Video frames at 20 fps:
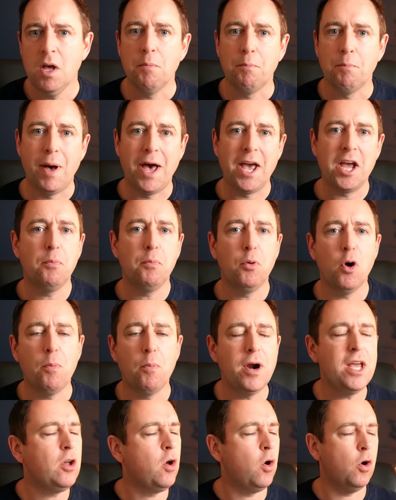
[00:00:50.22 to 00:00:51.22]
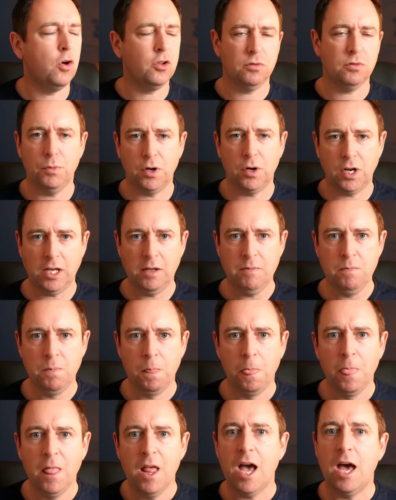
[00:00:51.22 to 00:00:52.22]
Buying a property costs money,
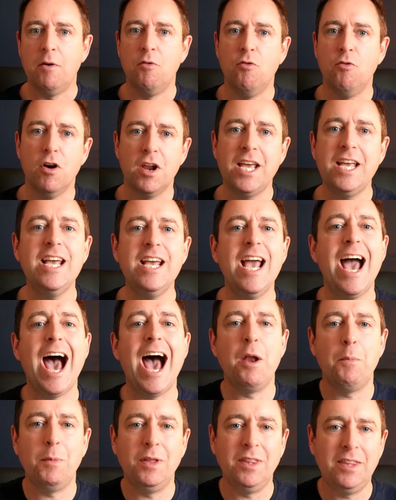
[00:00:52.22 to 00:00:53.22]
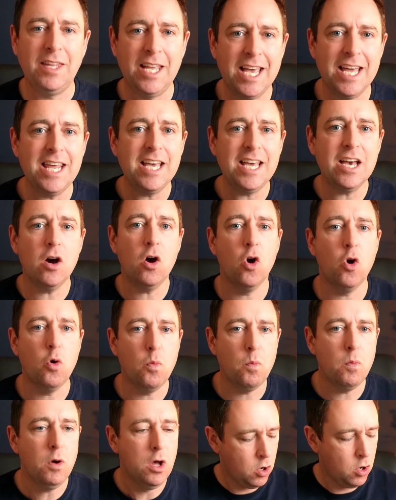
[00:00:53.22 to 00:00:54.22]
and running and maintaining a
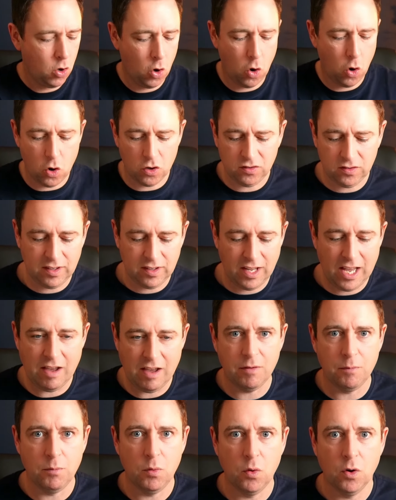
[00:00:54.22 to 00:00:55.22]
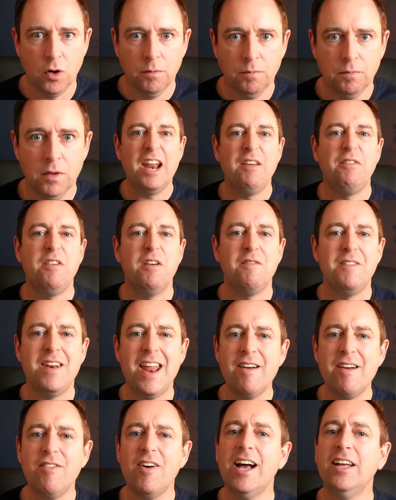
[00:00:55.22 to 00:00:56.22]
home costs even more. And if you've
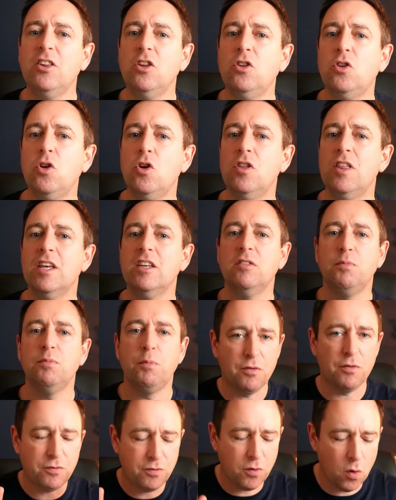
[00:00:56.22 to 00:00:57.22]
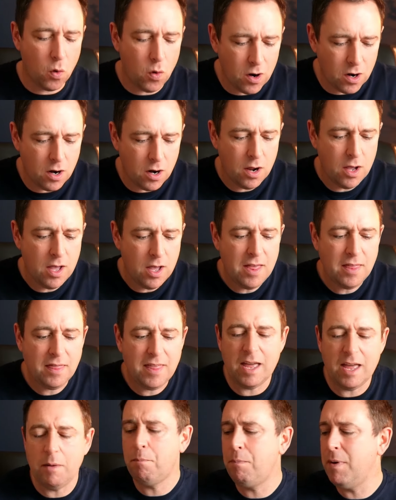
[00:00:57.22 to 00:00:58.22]
never had to do this before,
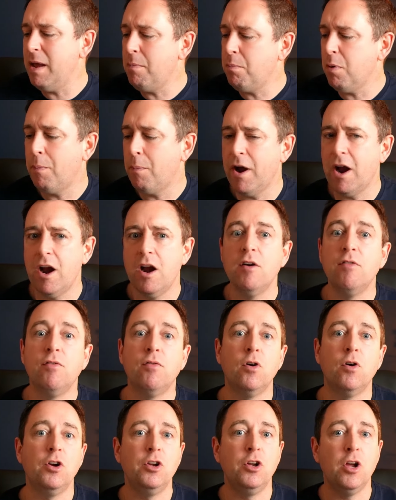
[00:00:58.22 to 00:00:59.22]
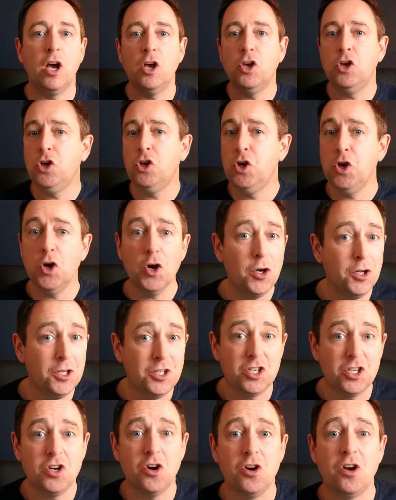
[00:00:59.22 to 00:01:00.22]
then be prepared for a
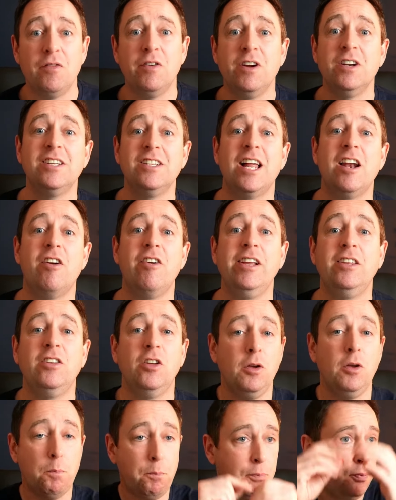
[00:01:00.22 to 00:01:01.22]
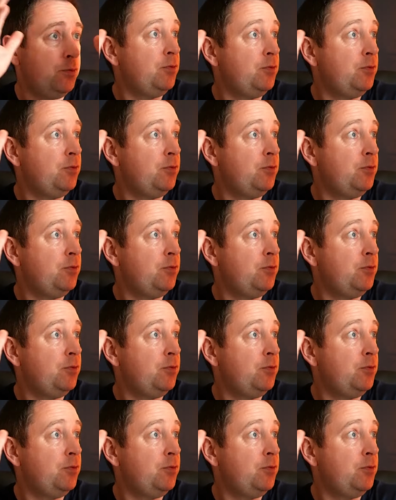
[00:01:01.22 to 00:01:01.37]
huge chunk of your salary to